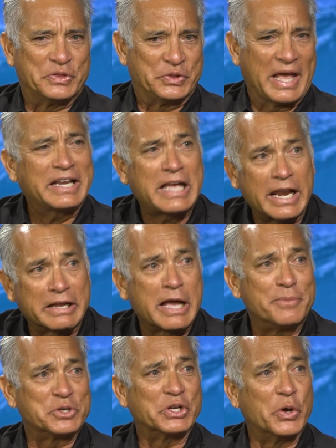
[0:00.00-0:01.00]
that kind of
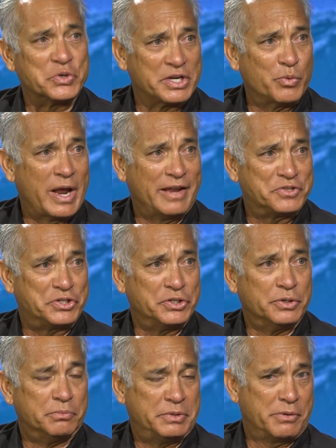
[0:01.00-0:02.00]
comes and goes in waves
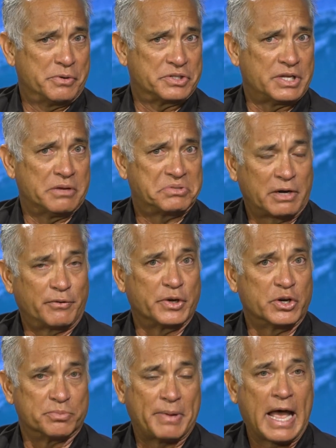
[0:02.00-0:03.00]
too. There was uh, several
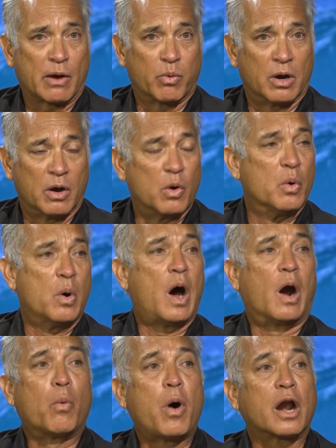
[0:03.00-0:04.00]
years back where
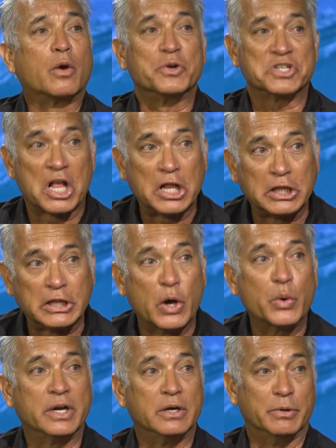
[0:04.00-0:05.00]
our water was
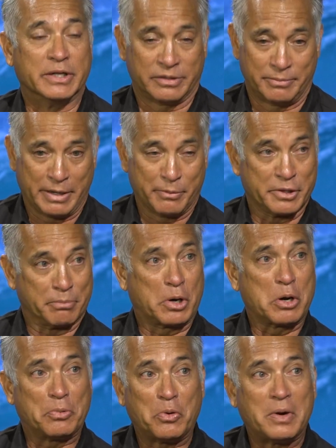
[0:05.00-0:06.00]
loaded with them. They were the
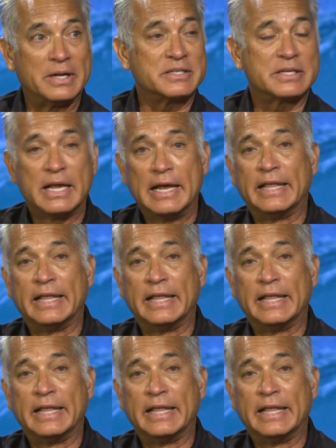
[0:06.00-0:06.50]
purple ones.